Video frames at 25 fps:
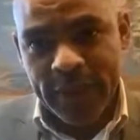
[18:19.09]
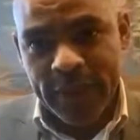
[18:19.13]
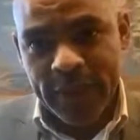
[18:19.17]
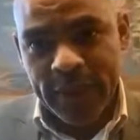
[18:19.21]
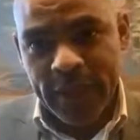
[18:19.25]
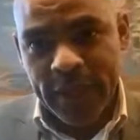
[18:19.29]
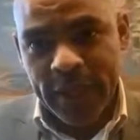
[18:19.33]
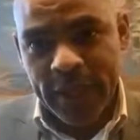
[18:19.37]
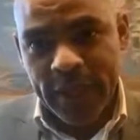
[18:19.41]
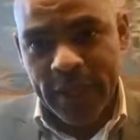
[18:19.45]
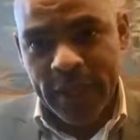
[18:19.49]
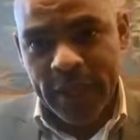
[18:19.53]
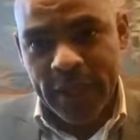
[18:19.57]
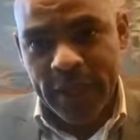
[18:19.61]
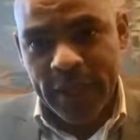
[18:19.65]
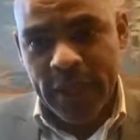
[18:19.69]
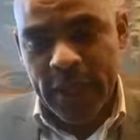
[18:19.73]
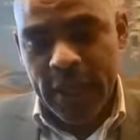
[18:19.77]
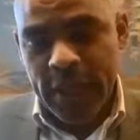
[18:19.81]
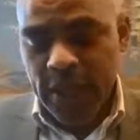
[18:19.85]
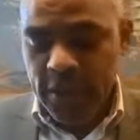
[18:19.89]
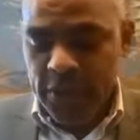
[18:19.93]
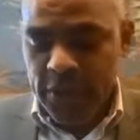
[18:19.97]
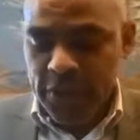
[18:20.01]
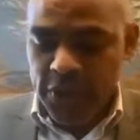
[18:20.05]
It, it,
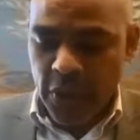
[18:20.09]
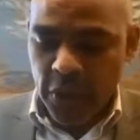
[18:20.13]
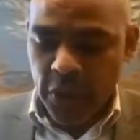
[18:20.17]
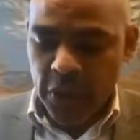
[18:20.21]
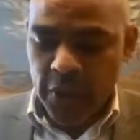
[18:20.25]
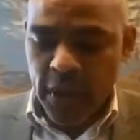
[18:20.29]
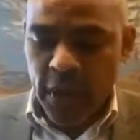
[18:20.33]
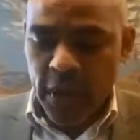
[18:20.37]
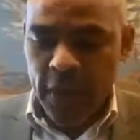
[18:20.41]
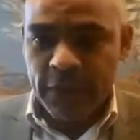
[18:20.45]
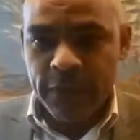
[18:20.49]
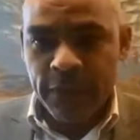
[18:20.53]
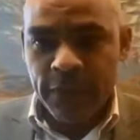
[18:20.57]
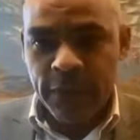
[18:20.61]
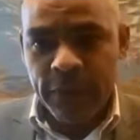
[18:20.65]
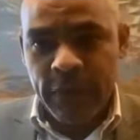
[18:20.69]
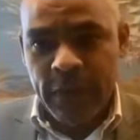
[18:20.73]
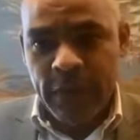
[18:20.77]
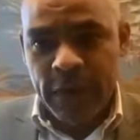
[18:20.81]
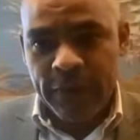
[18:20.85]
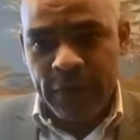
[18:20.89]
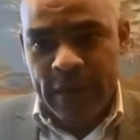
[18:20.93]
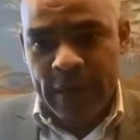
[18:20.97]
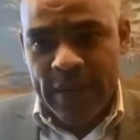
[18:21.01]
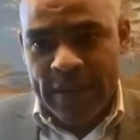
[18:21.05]
so if
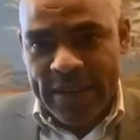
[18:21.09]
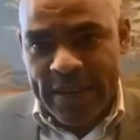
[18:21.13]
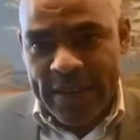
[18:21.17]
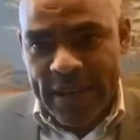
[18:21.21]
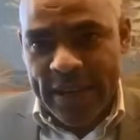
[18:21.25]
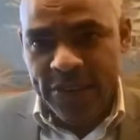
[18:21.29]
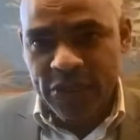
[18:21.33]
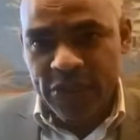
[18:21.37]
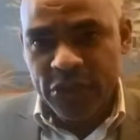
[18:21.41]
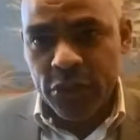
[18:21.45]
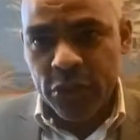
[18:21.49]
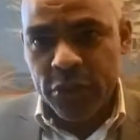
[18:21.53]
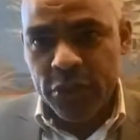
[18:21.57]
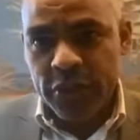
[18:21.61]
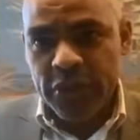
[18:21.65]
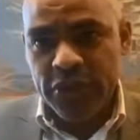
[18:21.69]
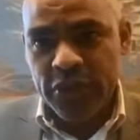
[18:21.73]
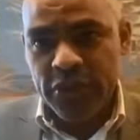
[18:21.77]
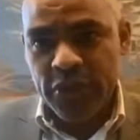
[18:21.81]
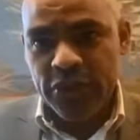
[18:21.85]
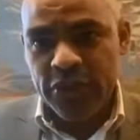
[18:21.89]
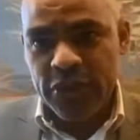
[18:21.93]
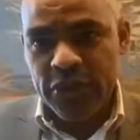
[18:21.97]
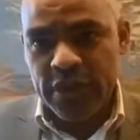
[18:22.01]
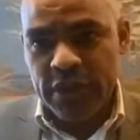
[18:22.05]
if a national
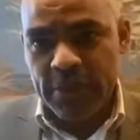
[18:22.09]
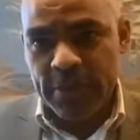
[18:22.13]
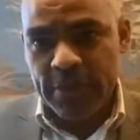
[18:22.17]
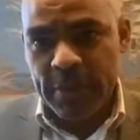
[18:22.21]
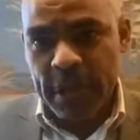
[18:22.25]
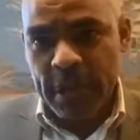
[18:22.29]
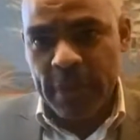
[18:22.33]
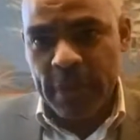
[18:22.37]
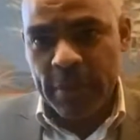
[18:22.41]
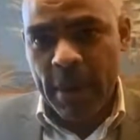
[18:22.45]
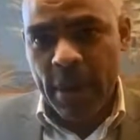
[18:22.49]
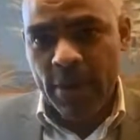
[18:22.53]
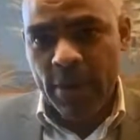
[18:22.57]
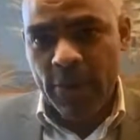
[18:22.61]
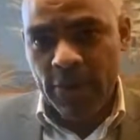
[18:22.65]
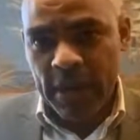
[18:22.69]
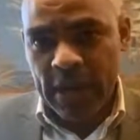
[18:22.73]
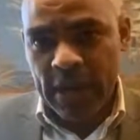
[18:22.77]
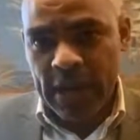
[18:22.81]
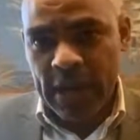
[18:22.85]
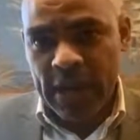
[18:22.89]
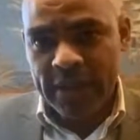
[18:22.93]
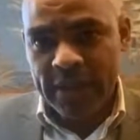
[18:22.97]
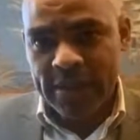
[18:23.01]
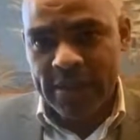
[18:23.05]
decision is made about
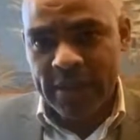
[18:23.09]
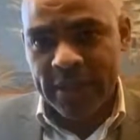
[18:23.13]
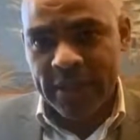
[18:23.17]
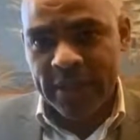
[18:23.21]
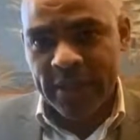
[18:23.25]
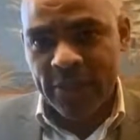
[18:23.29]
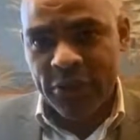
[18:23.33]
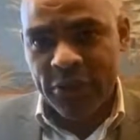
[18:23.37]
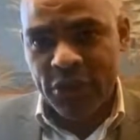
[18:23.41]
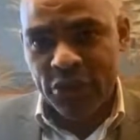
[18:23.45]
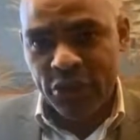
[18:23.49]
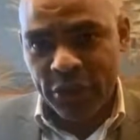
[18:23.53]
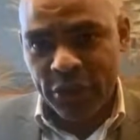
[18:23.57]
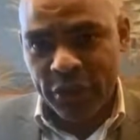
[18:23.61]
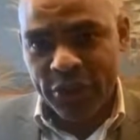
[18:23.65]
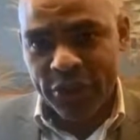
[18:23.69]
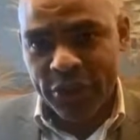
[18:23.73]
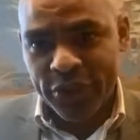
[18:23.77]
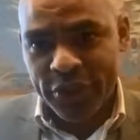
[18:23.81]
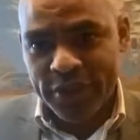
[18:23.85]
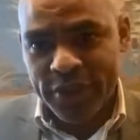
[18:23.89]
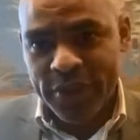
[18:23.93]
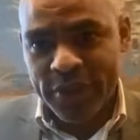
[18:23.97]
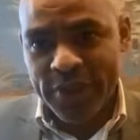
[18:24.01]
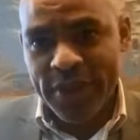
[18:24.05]
relaxing the
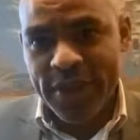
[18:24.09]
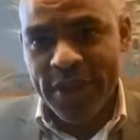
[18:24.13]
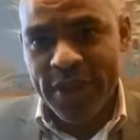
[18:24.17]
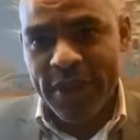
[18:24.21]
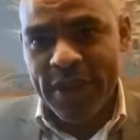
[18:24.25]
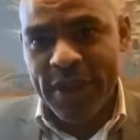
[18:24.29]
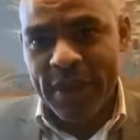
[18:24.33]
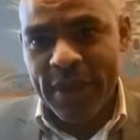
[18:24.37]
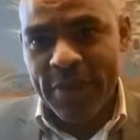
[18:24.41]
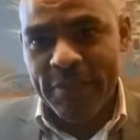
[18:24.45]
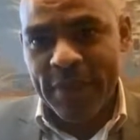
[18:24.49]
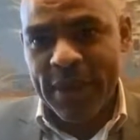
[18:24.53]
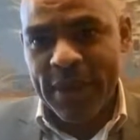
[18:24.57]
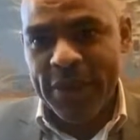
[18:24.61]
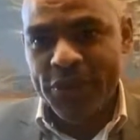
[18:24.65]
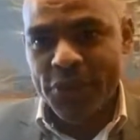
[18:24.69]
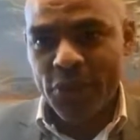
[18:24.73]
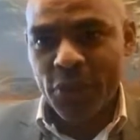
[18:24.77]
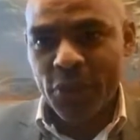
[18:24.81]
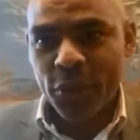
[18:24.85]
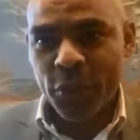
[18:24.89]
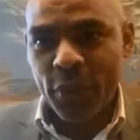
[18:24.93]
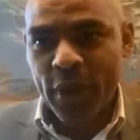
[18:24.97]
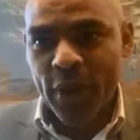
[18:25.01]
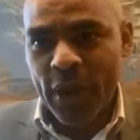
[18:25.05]
restrictions based
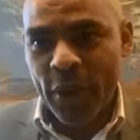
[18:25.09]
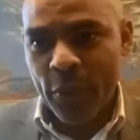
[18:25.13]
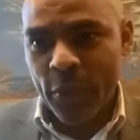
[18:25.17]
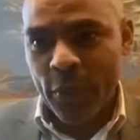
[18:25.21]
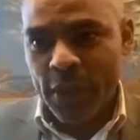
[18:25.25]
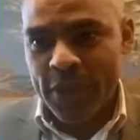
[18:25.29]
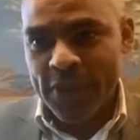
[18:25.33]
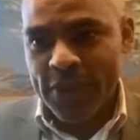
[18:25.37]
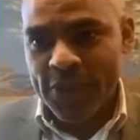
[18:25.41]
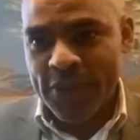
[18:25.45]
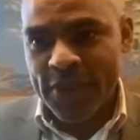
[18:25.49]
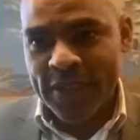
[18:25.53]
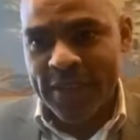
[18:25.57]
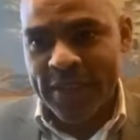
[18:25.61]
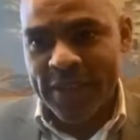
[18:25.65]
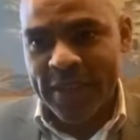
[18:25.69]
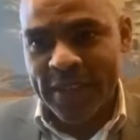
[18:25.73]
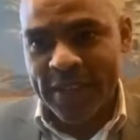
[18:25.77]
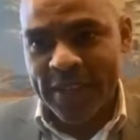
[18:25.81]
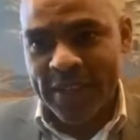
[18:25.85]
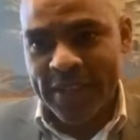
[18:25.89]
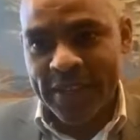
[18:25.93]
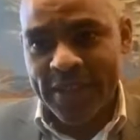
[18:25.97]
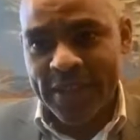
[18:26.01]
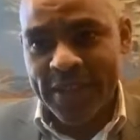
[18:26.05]
on where one
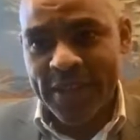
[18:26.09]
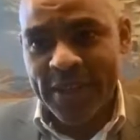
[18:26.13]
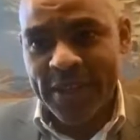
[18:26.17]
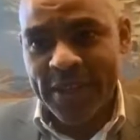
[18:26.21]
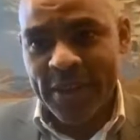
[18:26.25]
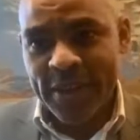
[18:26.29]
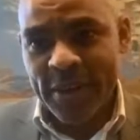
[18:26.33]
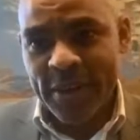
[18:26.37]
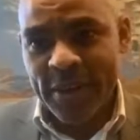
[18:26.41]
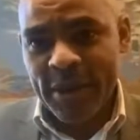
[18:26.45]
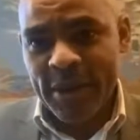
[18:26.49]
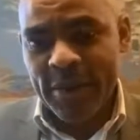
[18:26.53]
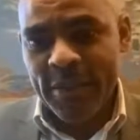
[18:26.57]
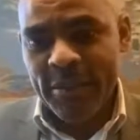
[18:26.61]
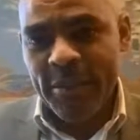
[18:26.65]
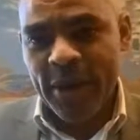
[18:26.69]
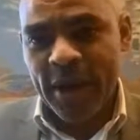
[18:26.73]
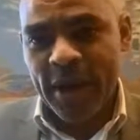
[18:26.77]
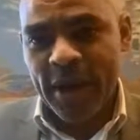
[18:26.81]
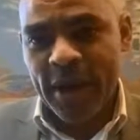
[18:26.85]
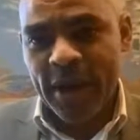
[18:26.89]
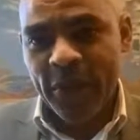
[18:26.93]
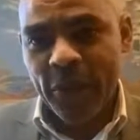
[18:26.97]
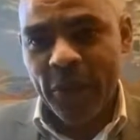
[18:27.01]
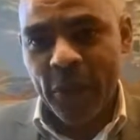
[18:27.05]
city is, mm.
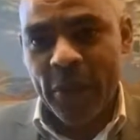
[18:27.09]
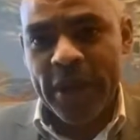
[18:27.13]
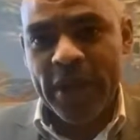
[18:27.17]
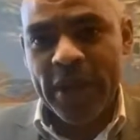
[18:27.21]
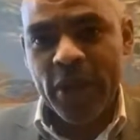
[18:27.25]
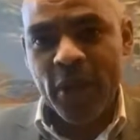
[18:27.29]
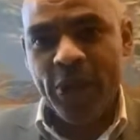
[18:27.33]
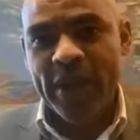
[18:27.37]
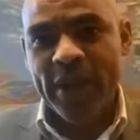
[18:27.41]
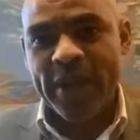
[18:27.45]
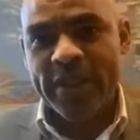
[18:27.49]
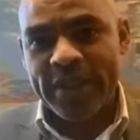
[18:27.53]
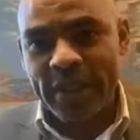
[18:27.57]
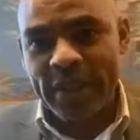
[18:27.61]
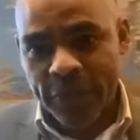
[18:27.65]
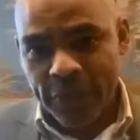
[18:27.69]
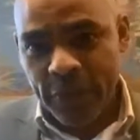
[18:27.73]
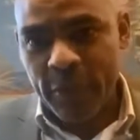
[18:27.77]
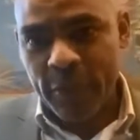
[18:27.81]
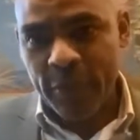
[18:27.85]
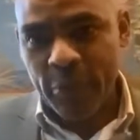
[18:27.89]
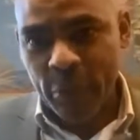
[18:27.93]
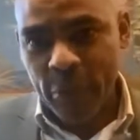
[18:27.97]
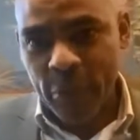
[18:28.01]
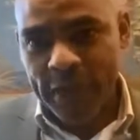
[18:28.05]
but we are at a
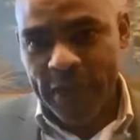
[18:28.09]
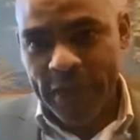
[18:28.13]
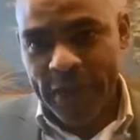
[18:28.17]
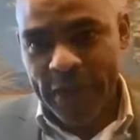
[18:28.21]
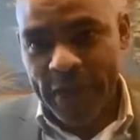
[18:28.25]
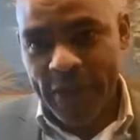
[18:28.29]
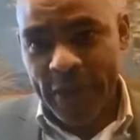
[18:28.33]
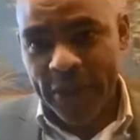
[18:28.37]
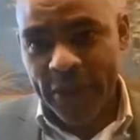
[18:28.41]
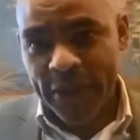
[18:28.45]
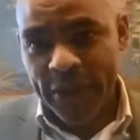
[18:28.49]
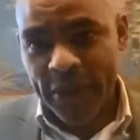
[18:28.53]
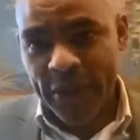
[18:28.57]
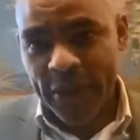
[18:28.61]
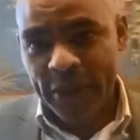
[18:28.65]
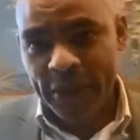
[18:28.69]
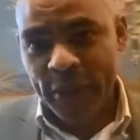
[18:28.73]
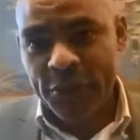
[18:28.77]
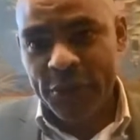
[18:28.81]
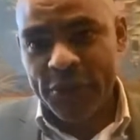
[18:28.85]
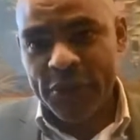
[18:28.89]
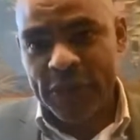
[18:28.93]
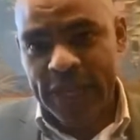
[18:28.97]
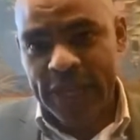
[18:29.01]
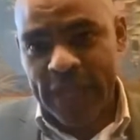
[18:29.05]
different point in that curve,
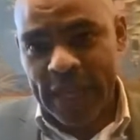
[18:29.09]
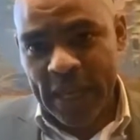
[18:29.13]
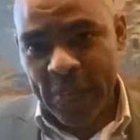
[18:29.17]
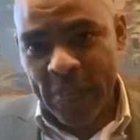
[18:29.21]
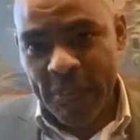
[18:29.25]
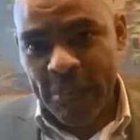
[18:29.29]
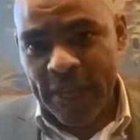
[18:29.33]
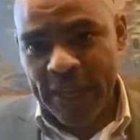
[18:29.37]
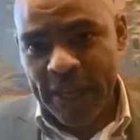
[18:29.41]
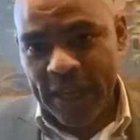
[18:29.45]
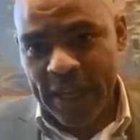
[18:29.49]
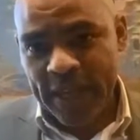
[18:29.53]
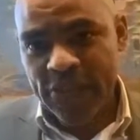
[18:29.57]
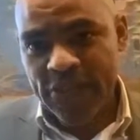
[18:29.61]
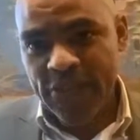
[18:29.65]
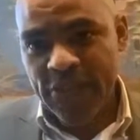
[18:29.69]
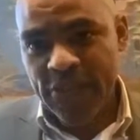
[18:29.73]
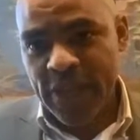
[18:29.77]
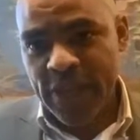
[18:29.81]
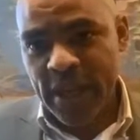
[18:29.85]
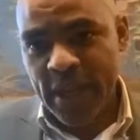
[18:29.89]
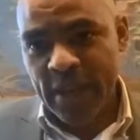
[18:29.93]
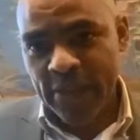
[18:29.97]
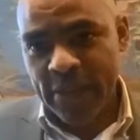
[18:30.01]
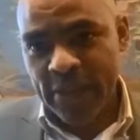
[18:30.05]
obviously the implications
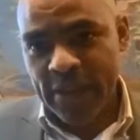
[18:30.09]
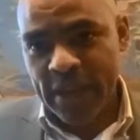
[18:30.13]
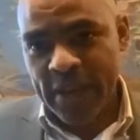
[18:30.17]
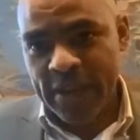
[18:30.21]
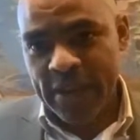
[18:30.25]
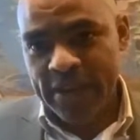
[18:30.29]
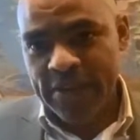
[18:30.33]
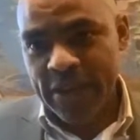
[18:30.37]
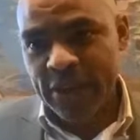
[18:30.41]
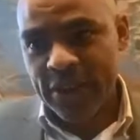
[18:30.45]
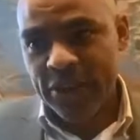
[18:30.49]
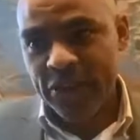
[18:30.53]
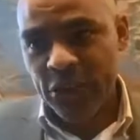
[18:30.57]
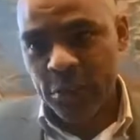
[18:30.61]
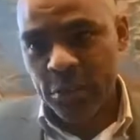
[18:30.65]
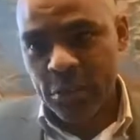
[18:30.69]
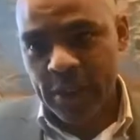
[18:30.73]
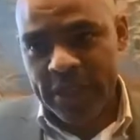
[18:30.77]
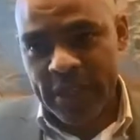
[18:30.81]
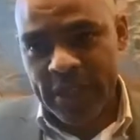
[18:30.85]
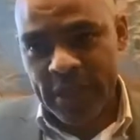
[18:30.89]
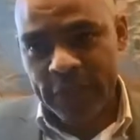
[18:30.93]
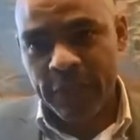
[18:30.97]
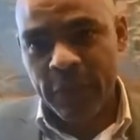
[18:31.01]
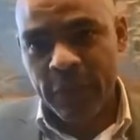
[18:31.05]
of that relaxation will
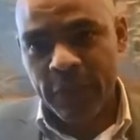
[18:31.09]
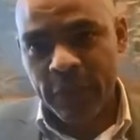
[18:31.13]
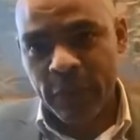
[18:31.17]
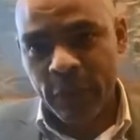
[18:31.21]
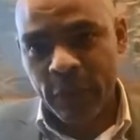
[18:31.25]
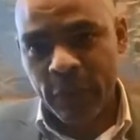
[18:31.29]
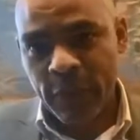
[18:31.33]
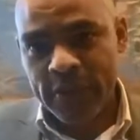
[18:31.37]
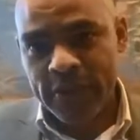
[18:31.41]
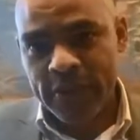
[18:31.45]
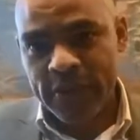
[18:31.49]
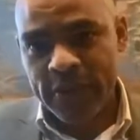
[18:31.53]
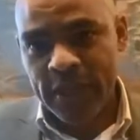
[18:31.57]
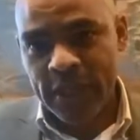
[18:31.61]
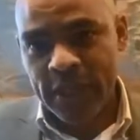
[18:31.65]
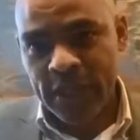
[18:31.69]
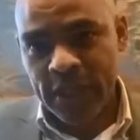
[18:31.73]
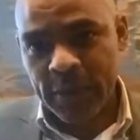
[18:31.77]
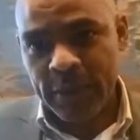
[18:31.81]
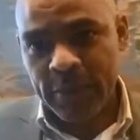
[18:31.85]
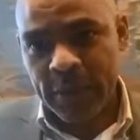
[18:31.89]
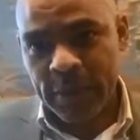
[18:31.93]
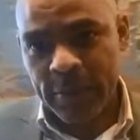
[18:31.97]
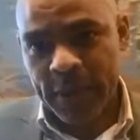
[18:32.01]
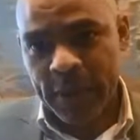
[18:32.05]
be different for us, and it
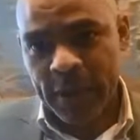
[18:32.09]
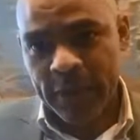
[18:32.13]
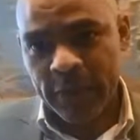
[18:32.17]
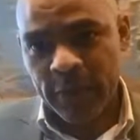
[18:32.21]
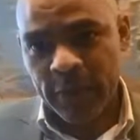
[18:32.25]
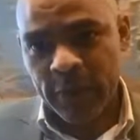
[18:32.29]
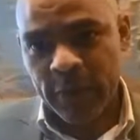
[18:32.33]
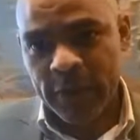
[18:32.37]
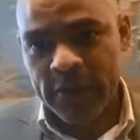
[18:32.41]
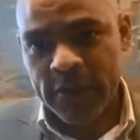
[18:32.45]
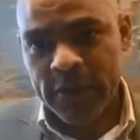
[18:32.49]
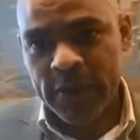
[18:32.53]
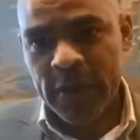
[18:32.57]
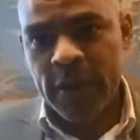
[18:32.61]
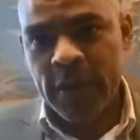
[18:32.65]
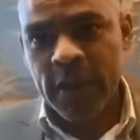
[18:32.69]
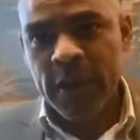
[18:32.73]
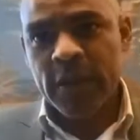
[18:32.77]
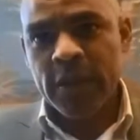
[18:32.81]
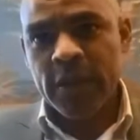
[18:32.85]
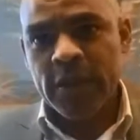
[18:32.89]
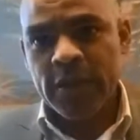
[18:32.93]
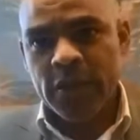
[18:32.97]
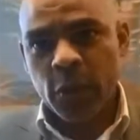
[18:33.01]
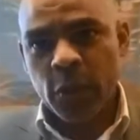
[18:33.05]
could be bad for us.
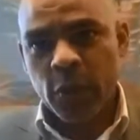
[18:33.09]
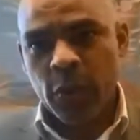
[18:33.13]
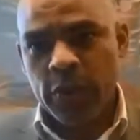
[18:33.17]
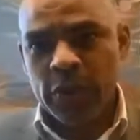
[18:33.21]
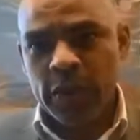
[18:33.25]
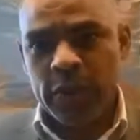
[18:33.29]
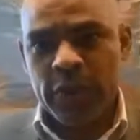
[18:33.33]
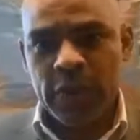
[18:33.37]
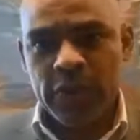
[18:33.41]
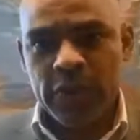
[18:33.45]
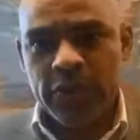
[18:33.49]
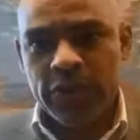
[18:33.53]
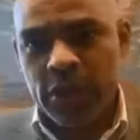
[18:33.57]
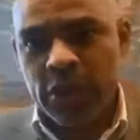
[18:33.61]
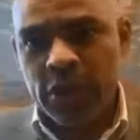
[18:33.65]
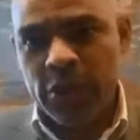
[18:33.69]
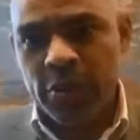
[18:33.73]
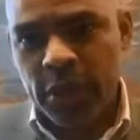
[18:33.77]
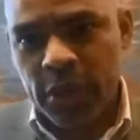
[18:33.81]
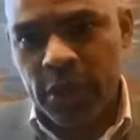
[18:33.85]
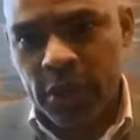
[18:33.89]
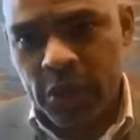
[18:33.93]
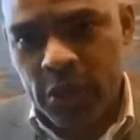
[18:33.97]
So one of the judgment